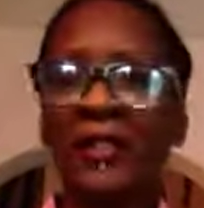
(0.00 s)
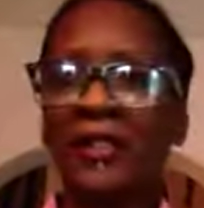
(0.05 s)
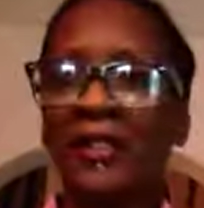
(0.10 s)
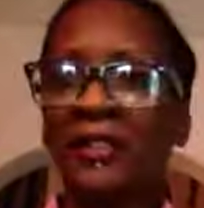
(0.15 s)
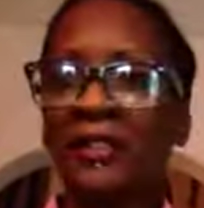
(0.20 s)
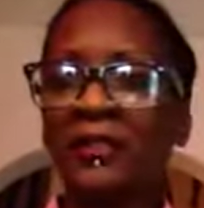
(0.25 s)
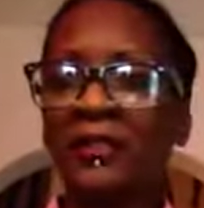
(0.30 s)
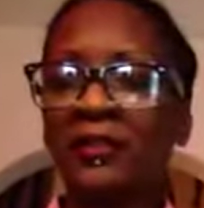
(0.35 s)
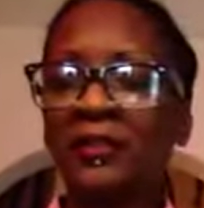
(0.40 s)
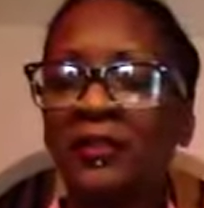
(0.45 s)

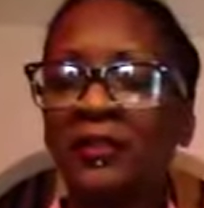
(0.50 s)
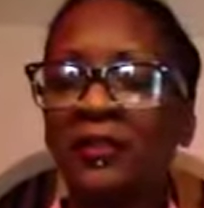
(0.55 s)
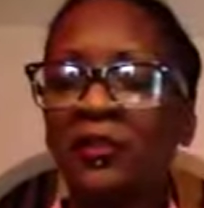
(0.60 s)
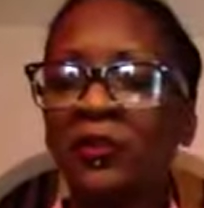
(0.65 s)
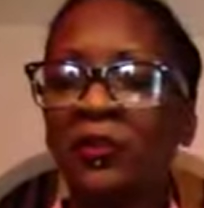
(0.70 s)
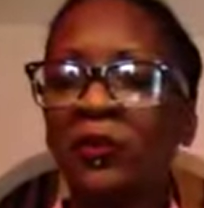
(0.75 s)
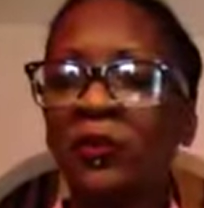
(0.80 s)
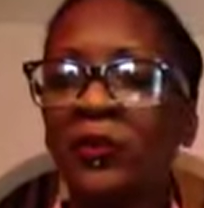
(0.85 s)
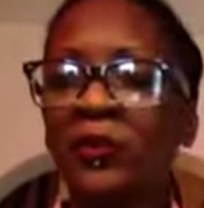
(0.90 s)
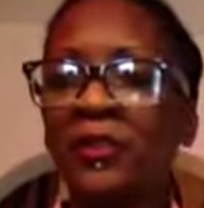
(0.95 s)
and
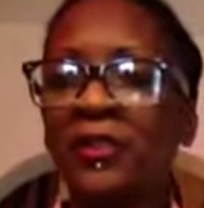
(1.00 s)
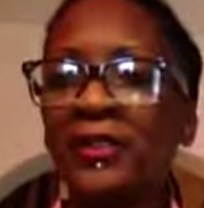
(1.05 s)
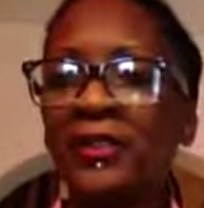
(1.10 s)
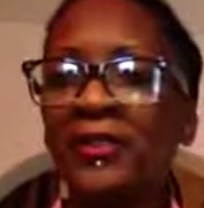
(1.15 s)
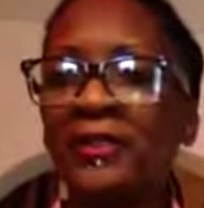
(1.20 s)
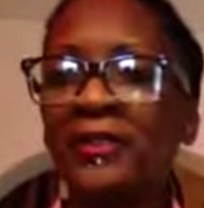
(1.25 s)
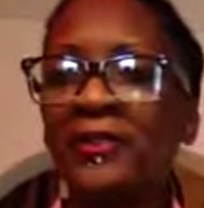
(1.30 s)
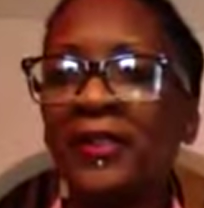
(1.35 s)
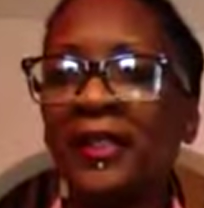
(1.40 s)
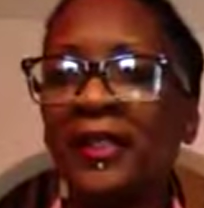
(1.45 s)

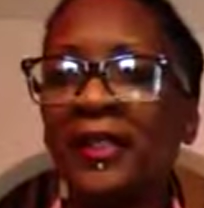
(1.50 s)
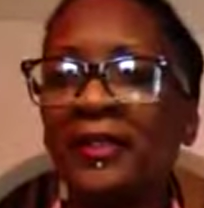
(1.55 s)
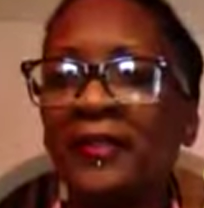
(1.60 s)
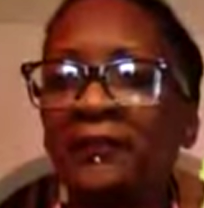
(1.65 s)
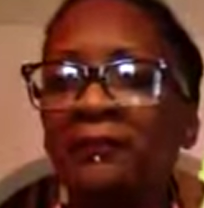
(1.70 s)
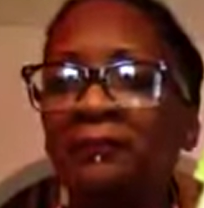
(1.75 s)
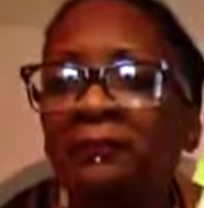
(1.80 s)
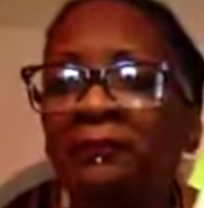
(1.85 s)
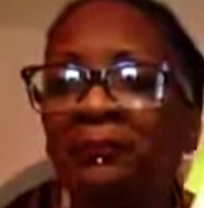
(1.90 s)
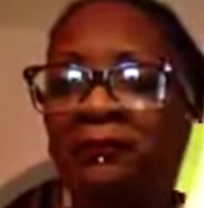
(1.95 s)
stories
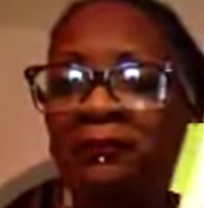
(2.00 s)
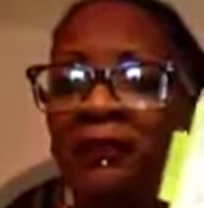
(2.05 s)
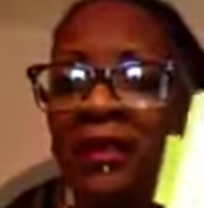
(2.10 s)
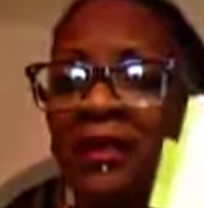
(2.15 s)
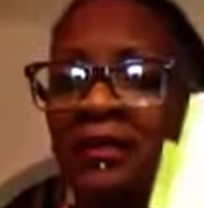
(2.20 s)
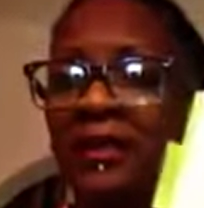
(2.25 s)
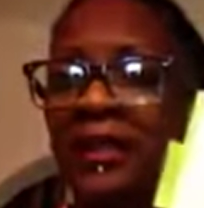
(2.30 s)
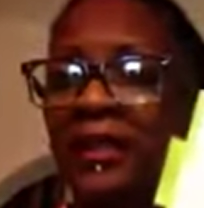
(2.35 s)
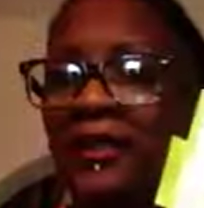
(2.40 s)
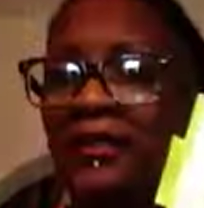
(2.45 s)
and
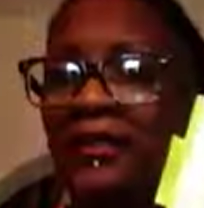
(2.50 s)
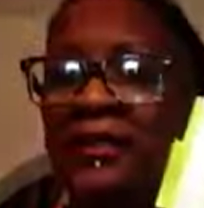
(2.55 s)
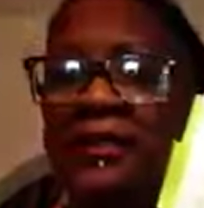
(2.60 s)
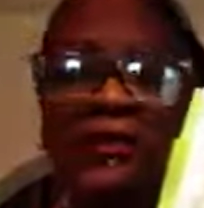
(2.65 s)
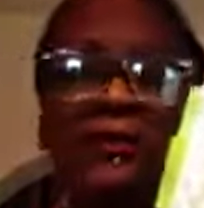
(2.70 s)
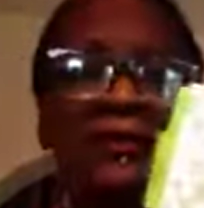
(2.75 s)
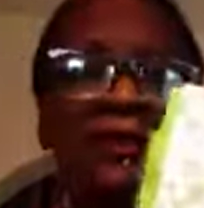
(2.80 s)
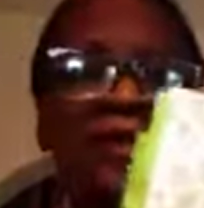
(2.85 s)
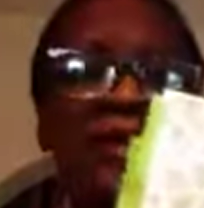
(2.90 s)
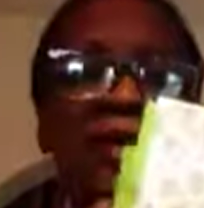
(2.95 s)

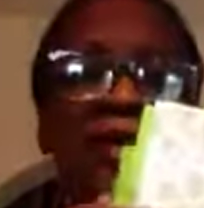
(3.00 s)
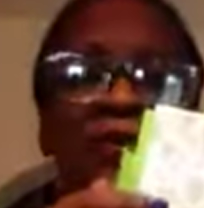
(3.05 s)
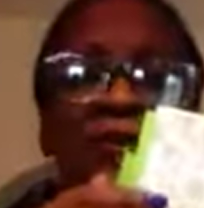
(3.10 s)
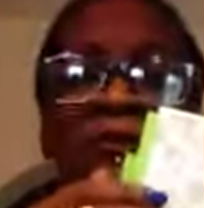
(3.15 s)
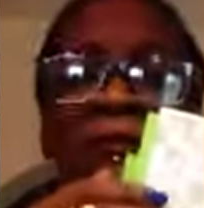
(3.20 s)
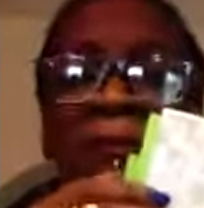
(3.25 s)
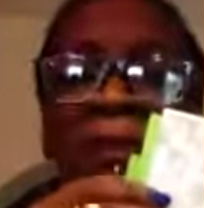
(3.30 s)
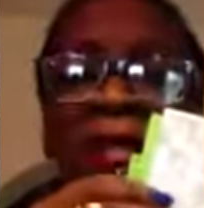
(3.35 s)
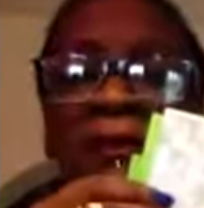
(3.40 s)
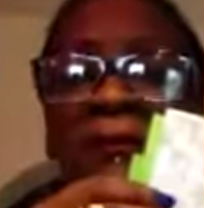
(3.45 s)
techniques that
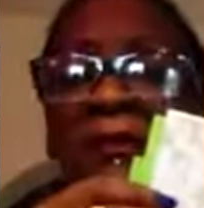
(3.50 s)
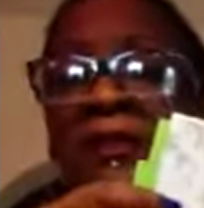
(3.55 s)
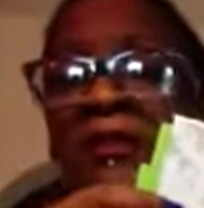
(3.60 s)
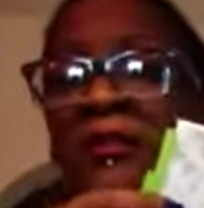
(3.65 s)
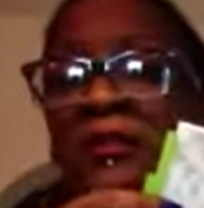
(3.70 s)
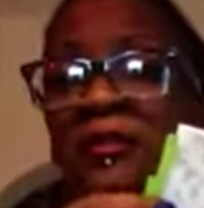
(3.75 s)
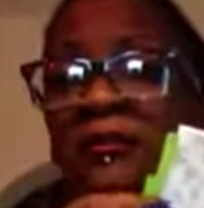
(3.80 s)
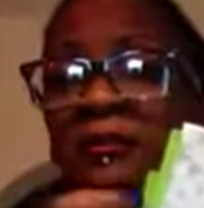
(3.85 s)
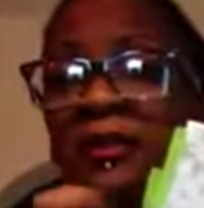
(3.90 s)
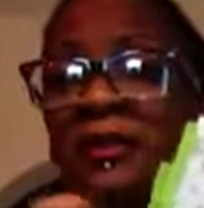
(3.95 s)
you might be
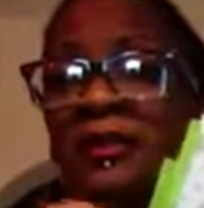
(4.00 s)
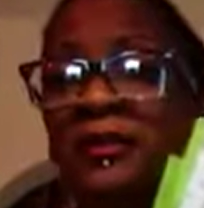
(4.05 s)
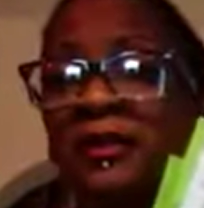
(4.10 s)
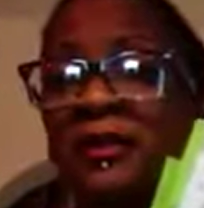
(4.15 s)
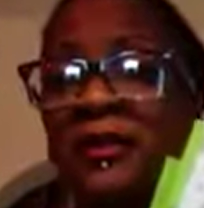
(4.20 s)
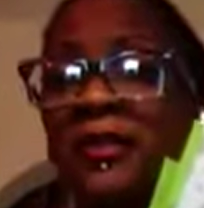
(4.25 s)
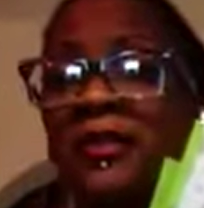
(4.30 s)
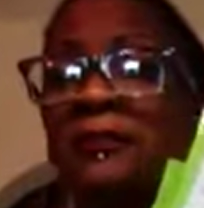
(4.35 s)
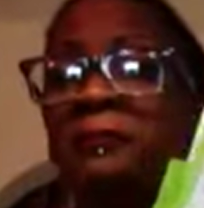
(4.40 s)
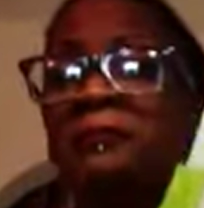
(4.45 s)
interested
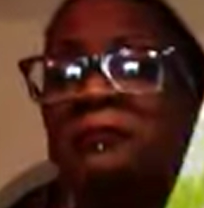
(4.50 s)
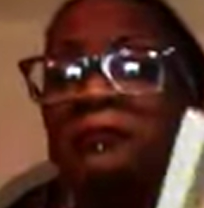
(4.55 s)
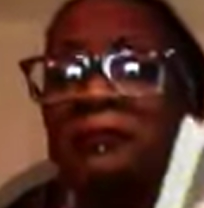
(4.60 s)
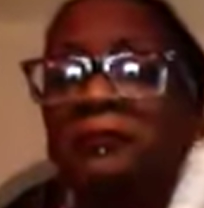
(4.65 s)
in.